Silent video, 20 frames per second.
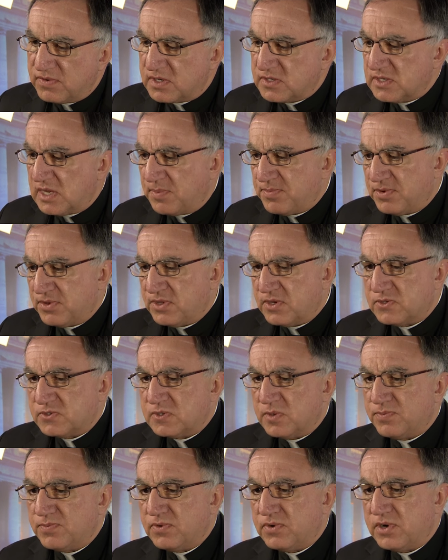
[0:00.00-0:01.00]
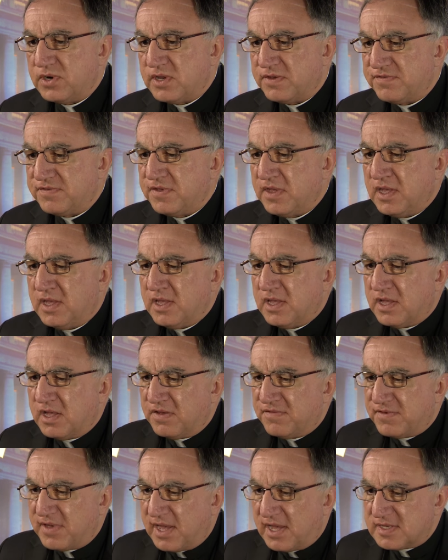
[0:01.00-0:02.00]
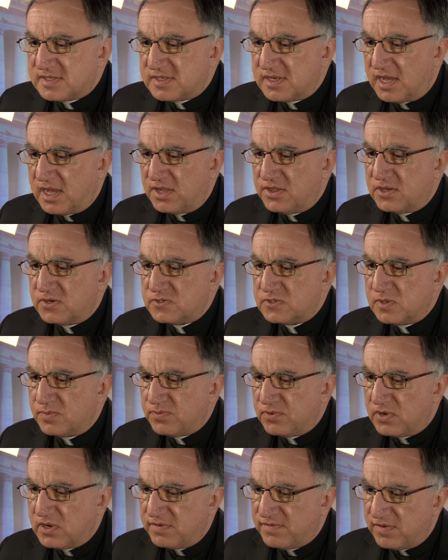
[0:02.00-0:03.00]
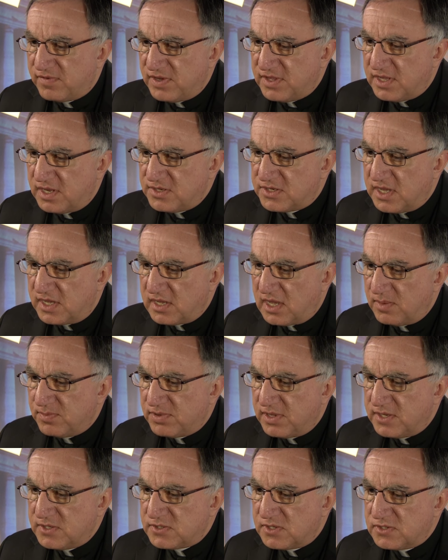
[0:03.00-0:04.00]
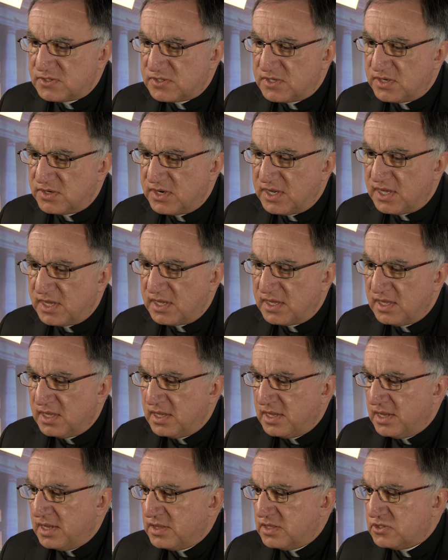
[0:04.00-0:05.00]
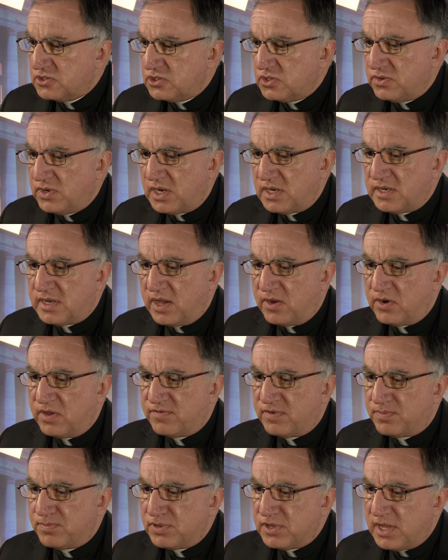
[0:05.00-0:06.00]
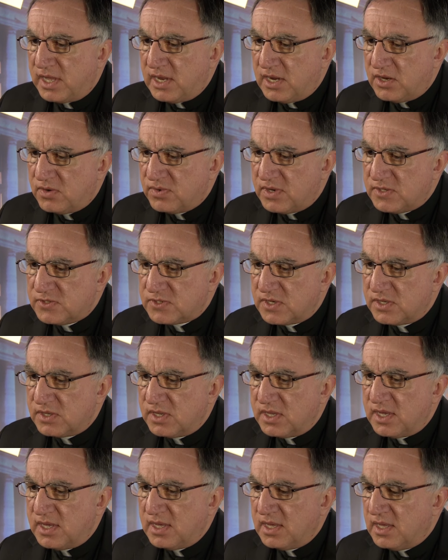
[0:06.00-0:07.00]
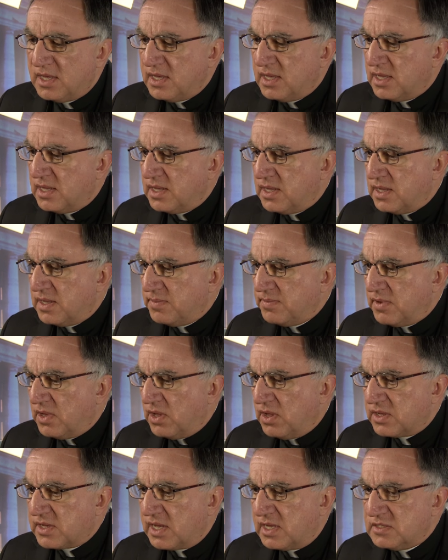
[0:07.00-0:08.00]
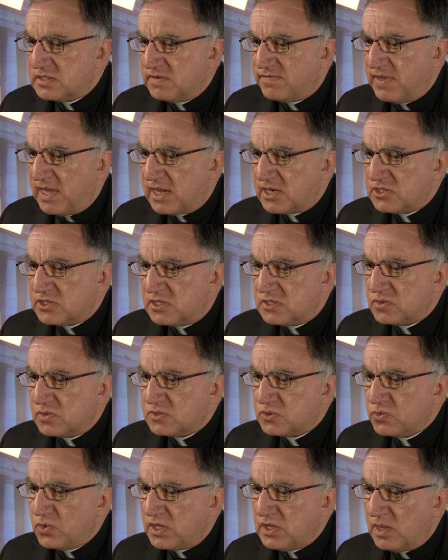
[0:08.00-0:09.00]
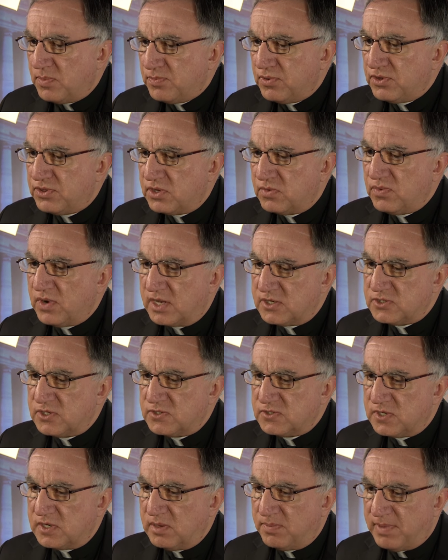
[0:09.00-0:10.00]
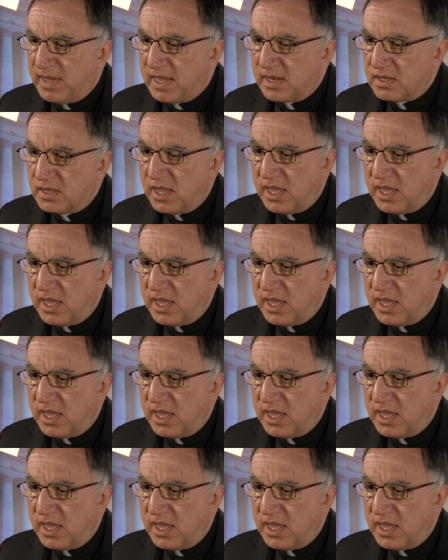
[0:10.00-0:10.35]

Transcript: For example, their support of, of Assad, their support of everything taking place in Syria, the shooting down of a plane recently, um, all kinds of actions, It's really put the Russians in a bad